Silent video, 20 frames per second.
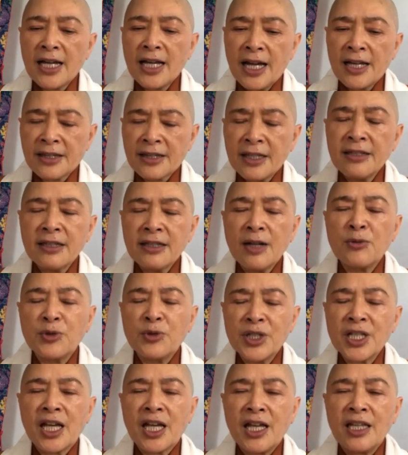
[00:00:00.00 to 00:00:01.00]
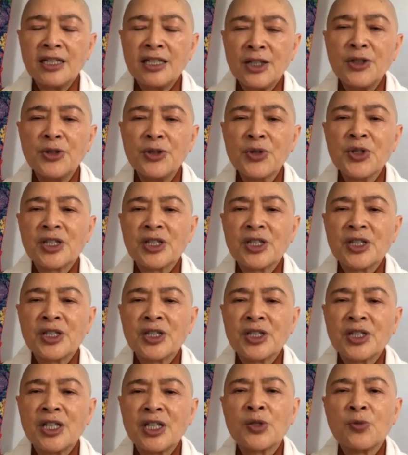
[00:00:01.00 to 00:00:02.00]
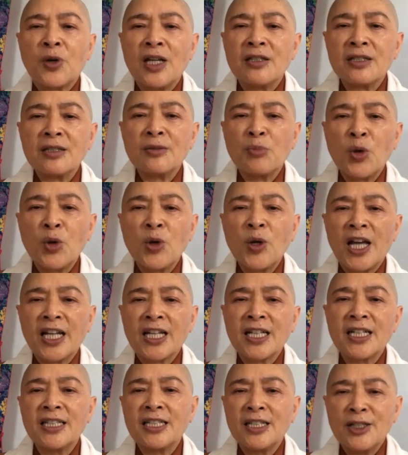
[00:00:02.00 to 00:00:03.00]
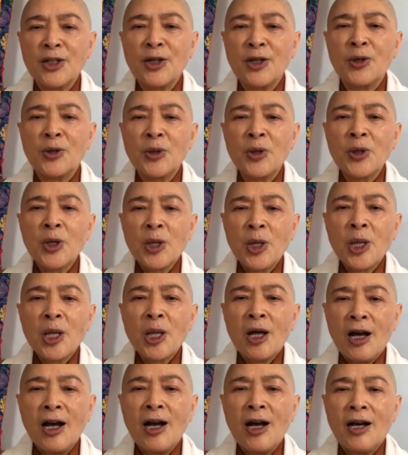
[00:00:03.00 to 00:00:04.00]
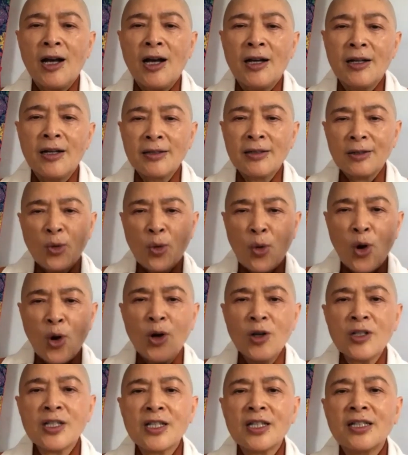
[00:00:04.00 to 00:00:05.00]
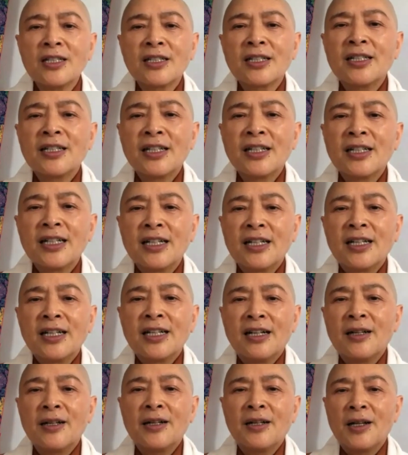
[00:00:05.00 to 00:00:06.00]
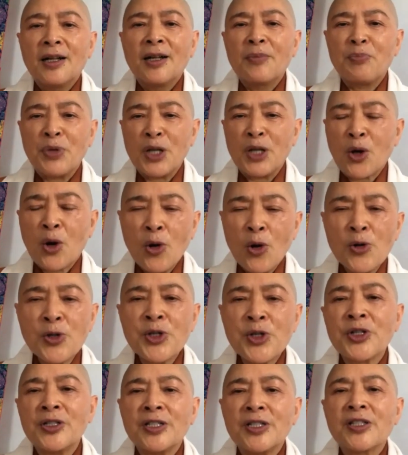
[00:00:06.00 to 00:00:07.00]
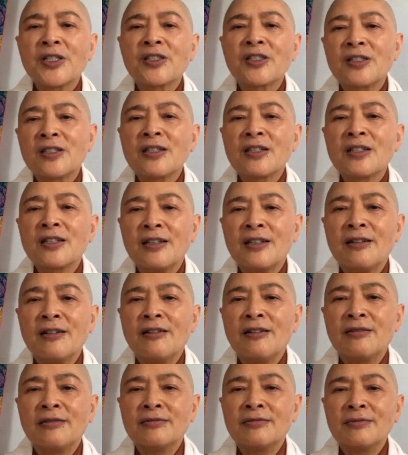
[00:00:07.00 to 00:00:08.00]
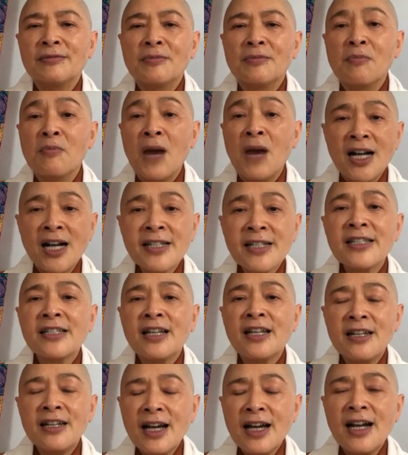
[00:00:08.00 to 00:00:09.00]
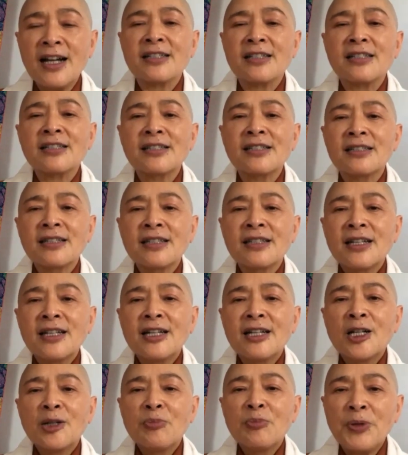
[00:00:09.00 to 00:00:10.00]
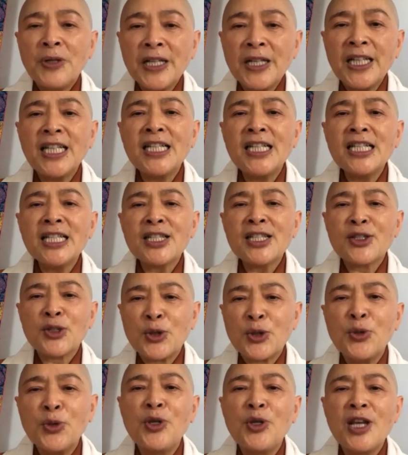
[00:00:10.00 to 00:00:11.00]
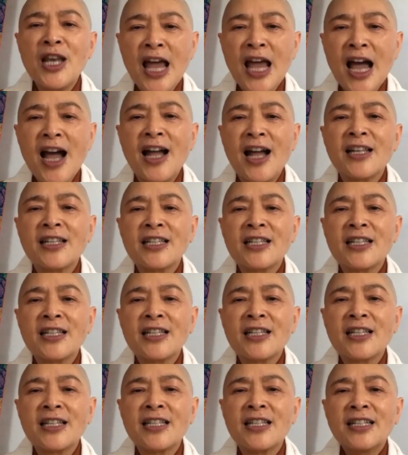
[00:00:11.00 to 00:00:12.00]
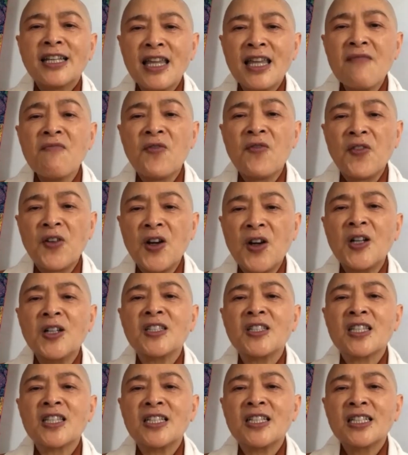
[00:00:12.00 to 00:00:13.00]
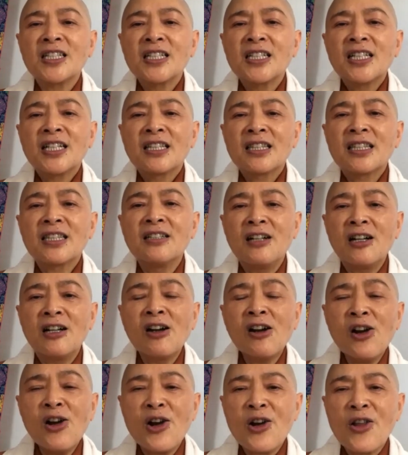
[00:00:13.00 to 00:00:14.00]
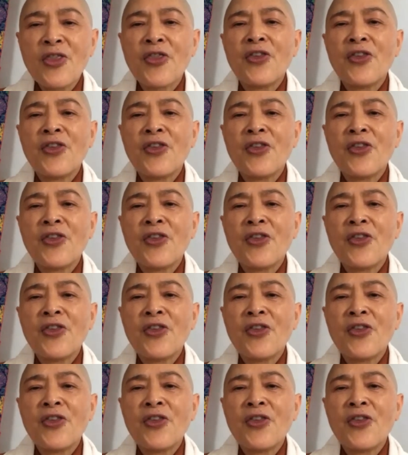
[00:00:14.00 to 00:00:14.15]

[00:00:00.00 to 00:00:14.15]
think that we can use this one more like a, quote, be cautious, monks and nuns, please do not invert the earth,